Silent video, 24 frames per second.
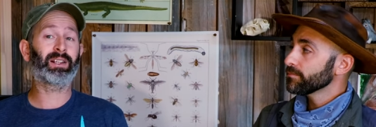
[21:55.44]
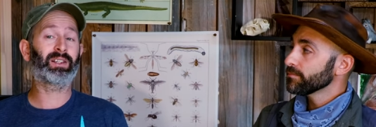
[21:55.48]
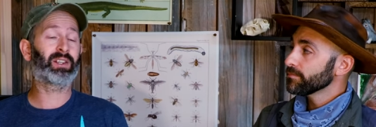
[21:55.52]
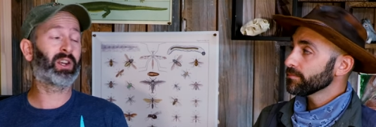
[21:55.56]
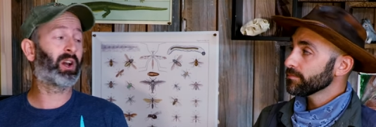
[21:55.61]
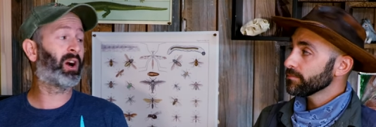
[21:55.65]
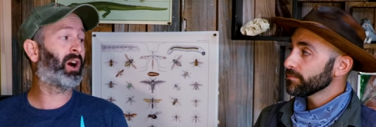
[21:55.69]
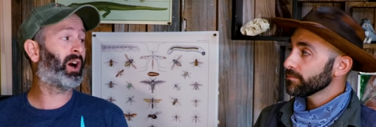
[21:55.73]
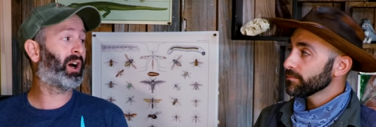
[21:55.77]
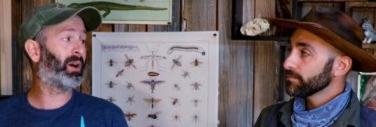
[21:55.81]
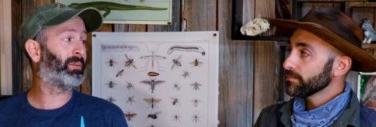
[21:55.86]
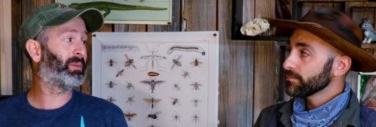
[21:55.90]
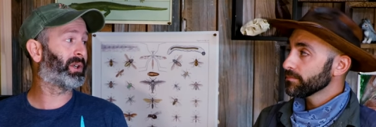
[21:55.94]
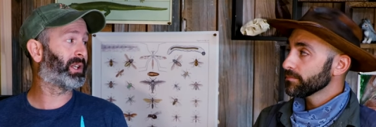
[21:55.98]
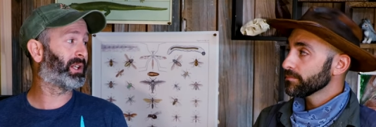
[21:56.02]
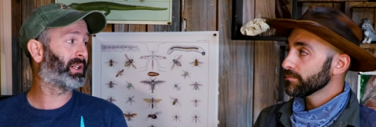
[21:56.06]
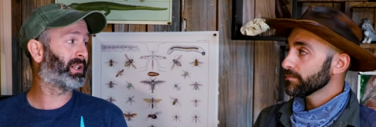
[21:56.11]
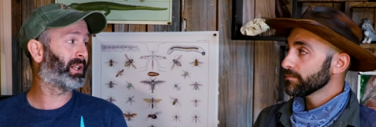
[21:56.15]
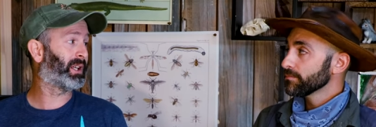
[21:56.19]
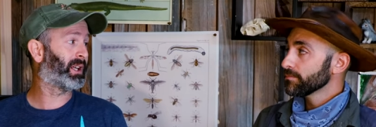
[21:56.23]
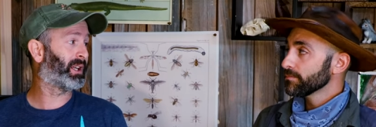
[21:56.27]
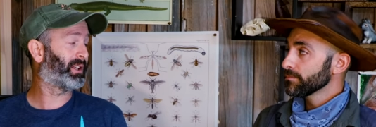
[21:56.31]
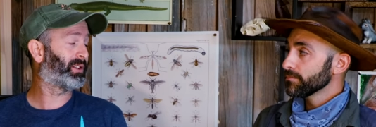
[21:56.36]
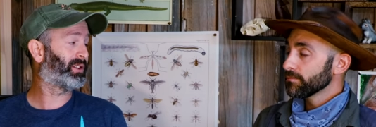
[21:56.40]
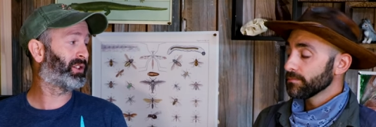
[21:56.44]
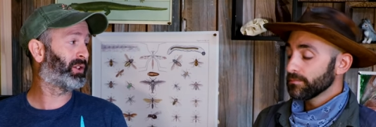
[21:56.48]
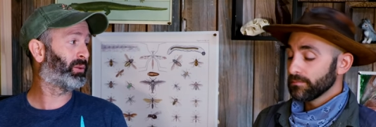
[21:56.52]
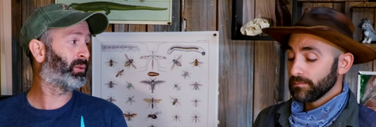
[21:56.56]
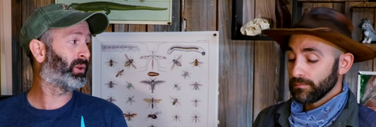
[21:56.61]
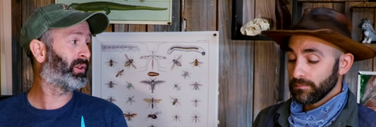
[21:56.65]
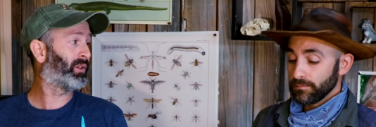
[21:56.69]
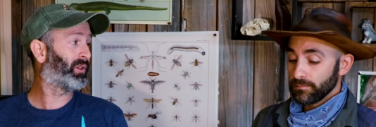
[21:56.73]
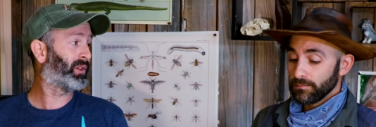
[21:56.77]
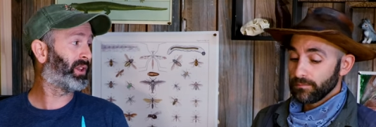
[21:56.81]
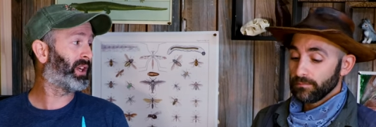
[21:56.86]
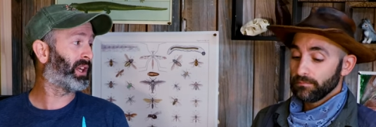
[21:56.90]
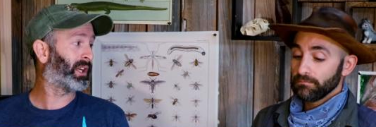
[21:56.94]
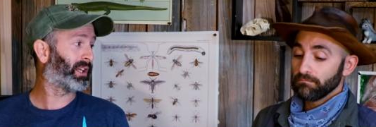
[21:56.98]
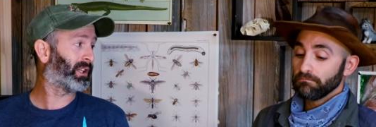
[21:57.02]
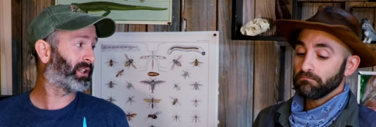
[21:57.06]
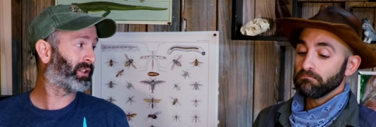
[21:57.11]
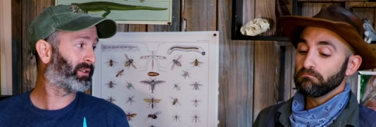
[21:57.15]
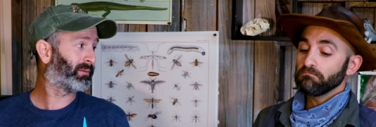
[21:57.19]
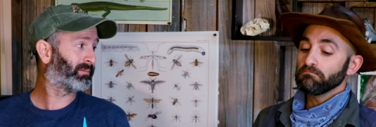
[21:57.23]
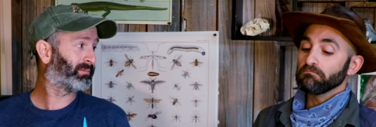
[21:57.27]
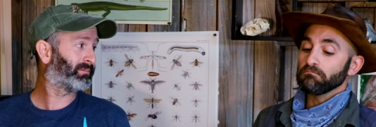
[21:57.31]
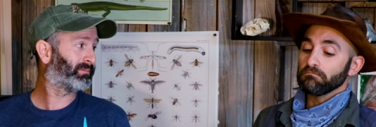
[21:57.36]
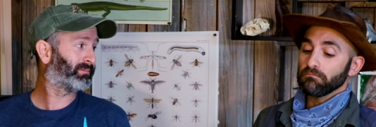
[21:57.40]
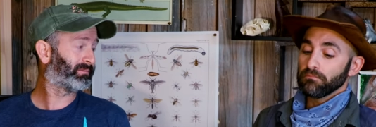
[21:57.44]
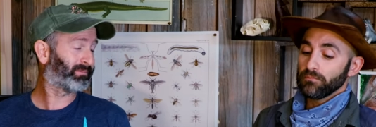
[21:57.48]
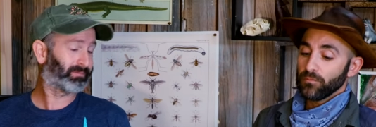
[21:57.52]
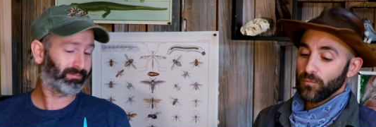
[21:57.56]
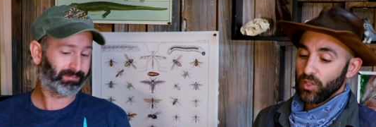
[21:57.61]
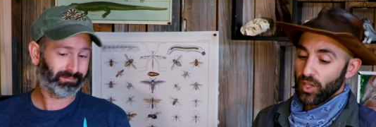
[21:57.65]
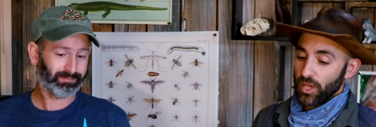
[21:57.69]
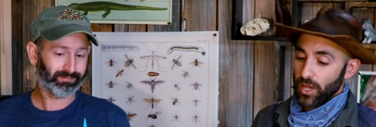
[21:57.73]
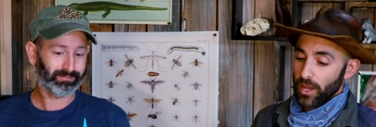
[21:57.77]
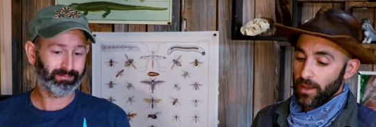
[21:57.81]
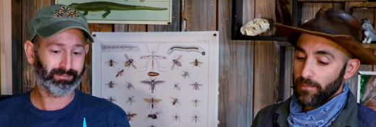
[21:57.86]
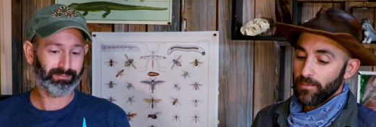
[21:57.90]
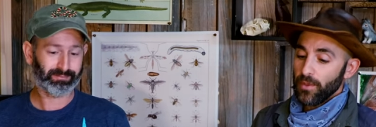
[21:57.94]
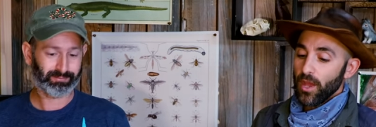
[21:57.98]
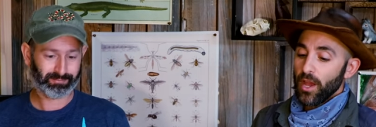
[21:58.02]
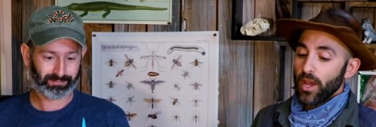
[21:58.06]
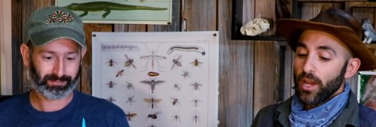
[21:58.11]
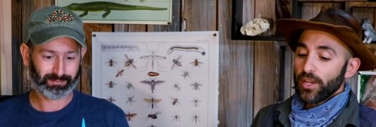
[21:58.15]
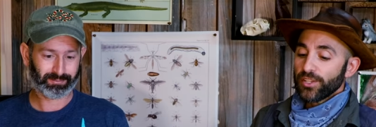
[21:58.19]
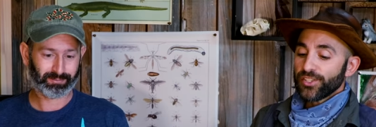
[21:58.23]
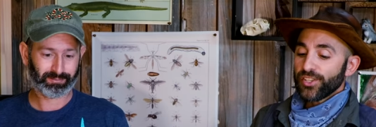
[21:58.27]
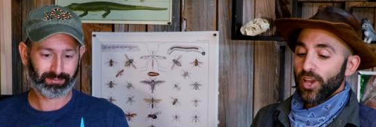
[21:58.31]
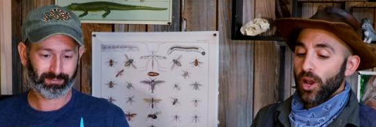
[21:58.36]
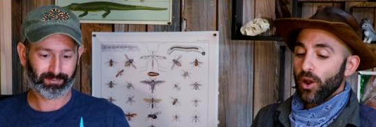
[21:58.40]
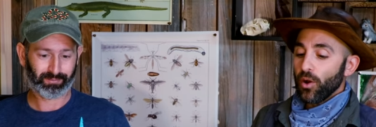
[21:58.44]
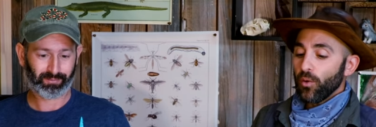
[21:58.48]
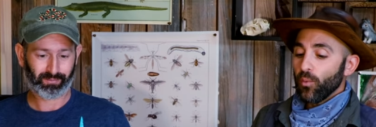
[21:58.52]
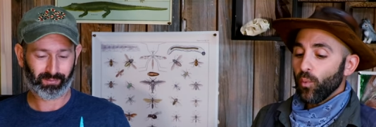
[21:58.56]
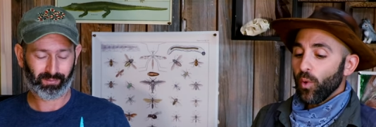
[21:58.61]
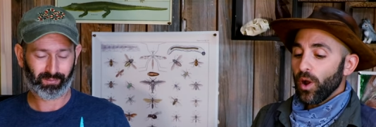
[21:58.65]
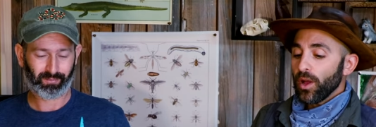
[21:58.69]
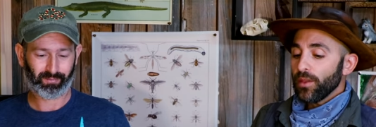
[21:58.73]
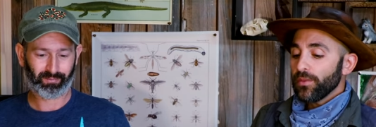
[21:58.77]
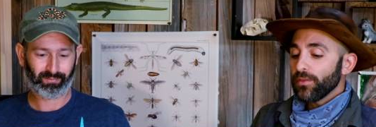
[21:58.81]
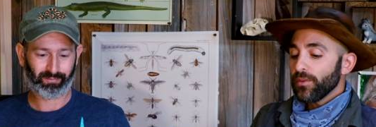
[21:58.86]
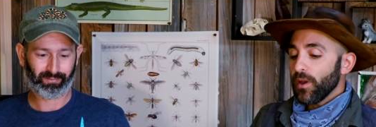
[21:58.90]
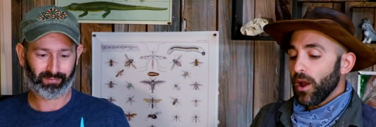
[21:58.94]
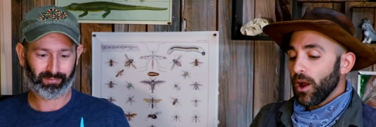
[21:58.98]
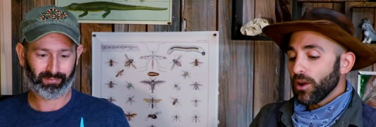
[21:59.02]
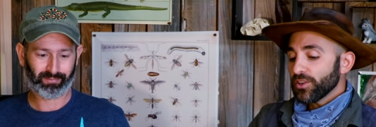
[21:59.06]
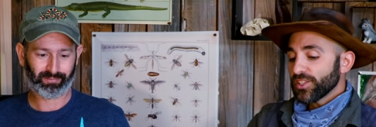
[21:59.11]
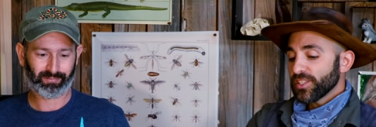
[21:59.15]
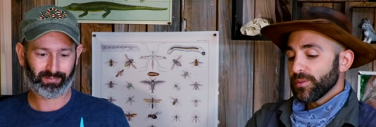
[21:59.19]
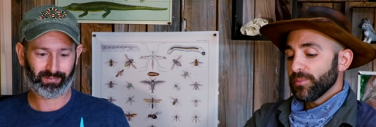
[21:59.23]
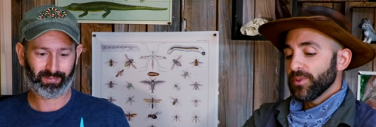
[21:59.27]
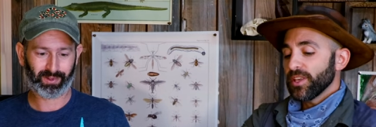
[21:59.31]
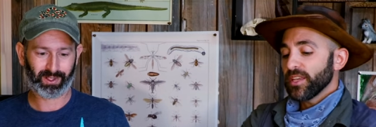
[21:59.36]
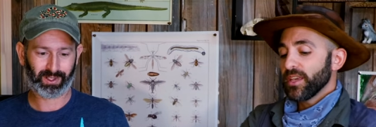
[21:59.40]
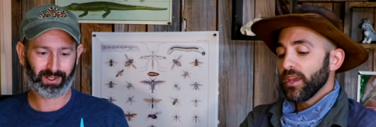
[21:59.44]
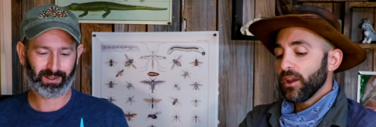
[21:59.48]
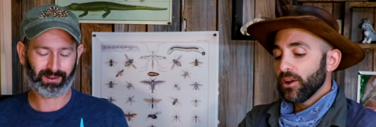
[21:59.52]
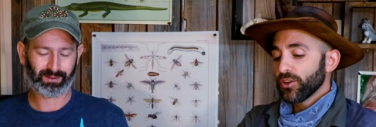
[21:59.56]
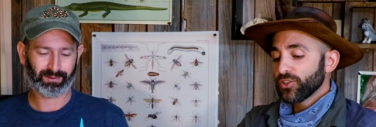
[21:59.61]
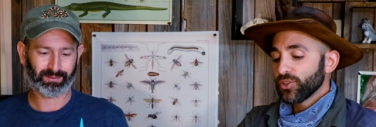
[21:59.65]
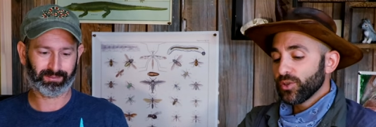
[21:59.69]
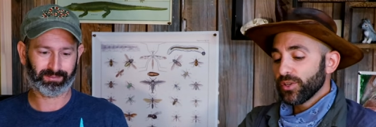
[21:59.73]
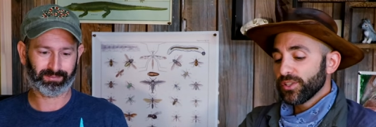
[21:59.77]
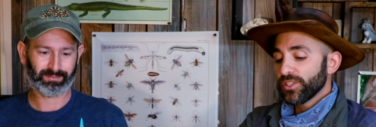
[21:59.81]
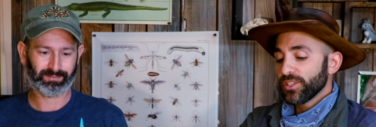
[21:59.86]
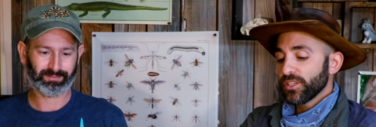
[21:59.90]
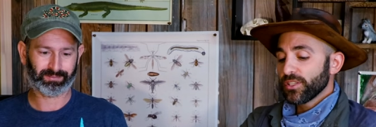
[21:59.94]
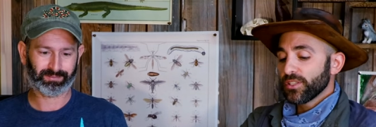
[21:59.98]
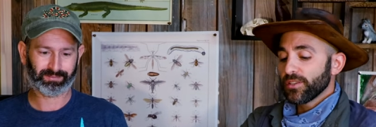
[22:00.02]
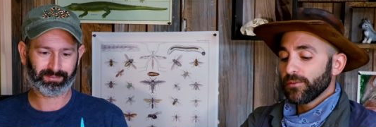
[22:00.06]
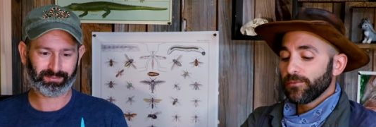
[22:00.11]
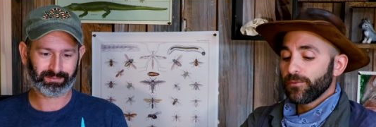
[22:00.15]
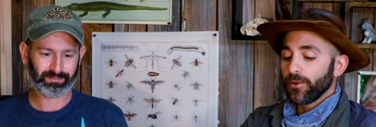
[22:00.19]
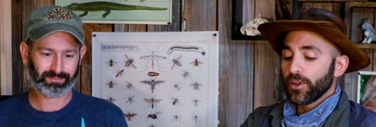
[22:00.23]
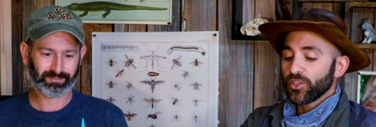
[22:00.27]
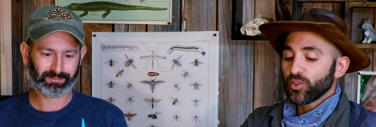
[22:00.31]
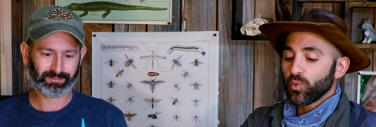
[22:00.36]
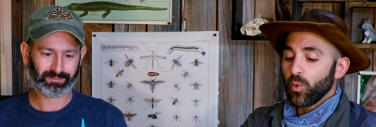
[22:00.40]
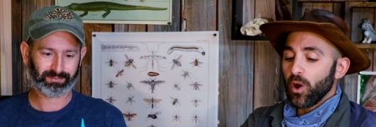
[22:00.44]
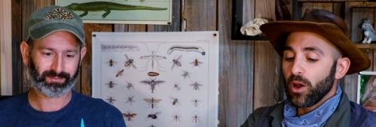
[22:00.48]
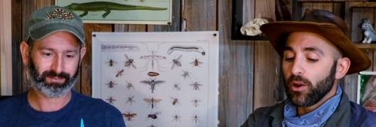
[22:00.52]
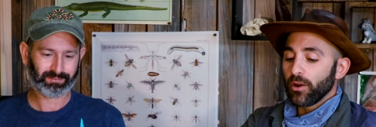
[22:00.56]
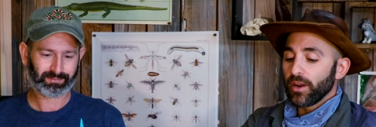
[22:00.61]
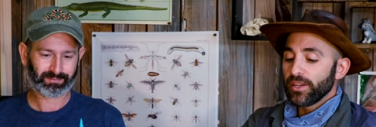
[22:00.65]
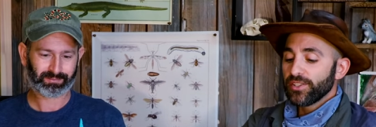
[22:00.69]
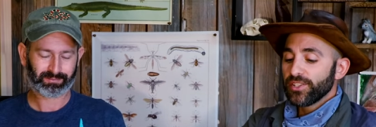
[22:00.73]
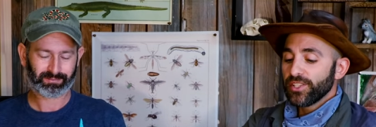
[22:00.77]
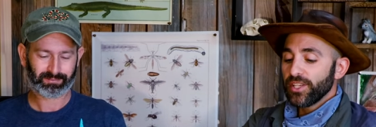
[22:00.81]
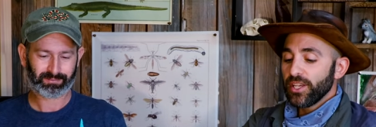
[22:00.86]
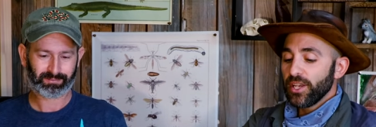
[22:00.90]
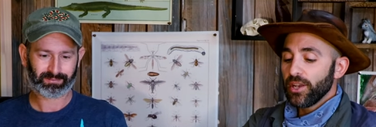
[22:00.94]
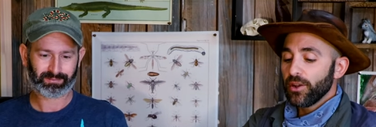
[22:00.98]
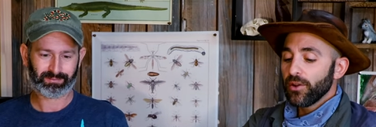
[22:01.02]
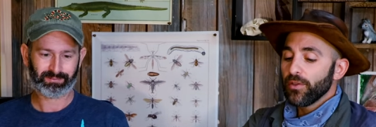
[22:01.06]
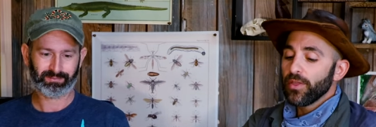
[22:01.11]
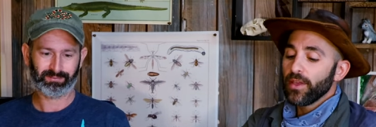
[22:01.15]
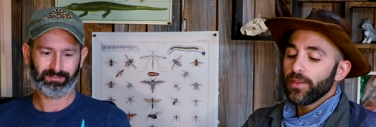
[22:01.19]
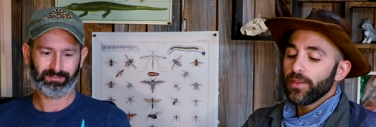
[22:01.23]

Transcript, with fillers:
Speaker 1: as common as you would think. Hmm,
Speaker 2: okay. So, what are some of the characteristics of freshwater? I see here